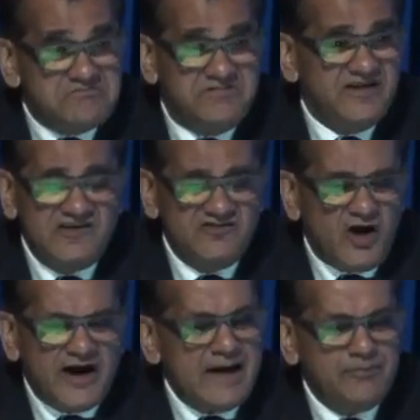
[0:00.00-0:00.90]
this has
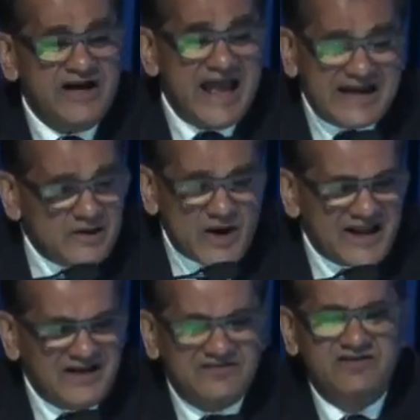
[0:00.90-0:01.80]
not happened anywhere
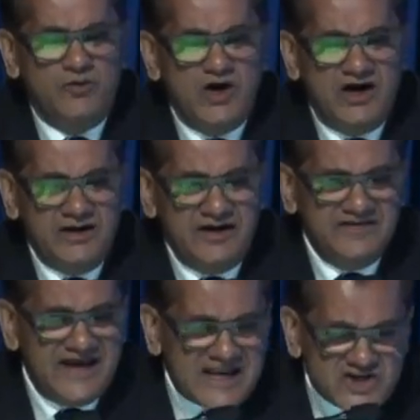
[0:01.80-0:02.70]
else in the world. And
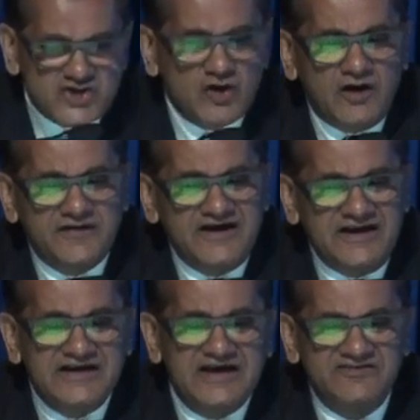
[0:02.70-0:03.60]
they ensure that
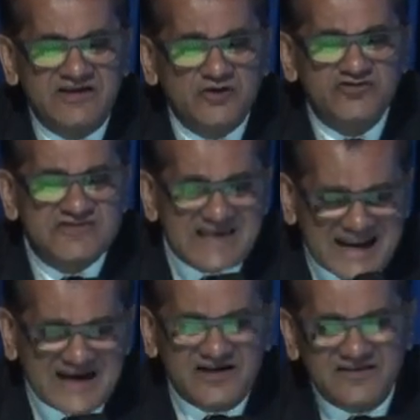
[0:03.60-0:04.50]
India is now
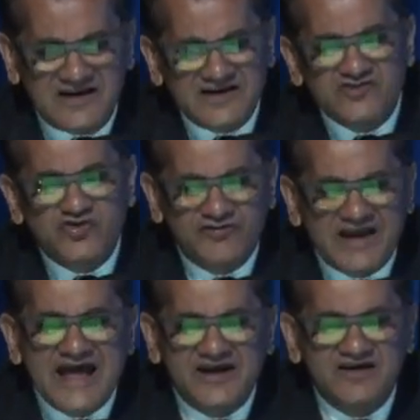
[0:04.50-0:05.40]
2nd in the list of
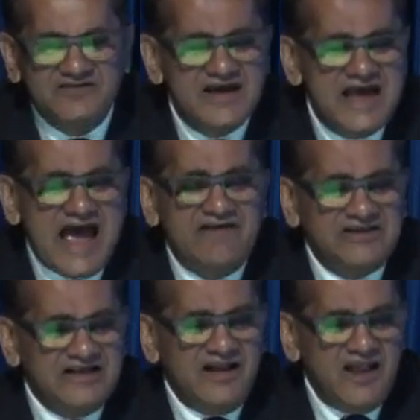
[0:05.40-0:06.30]
carriers, having
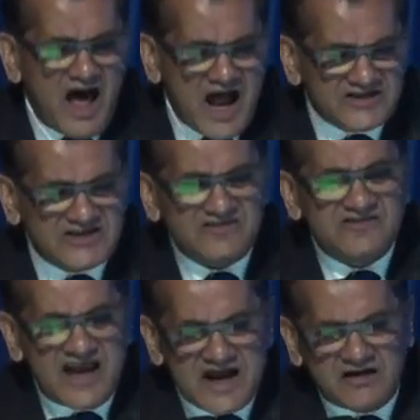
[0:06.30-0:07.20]
the largest
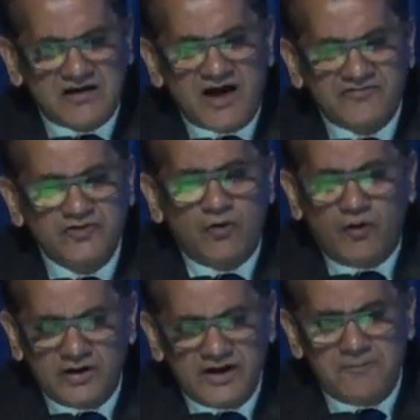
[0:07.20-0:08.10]
aircraft
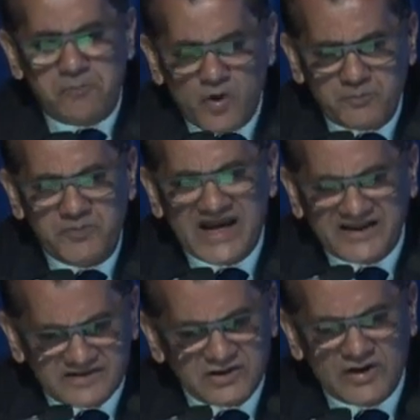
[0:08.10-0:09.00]
order book
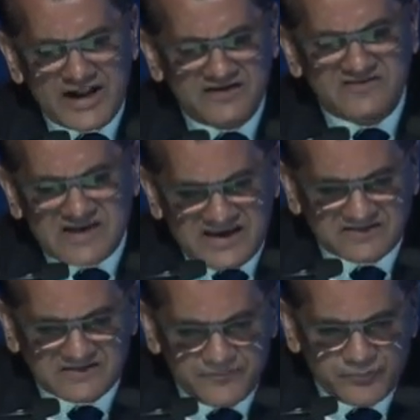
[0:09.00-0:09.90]
behind the United States.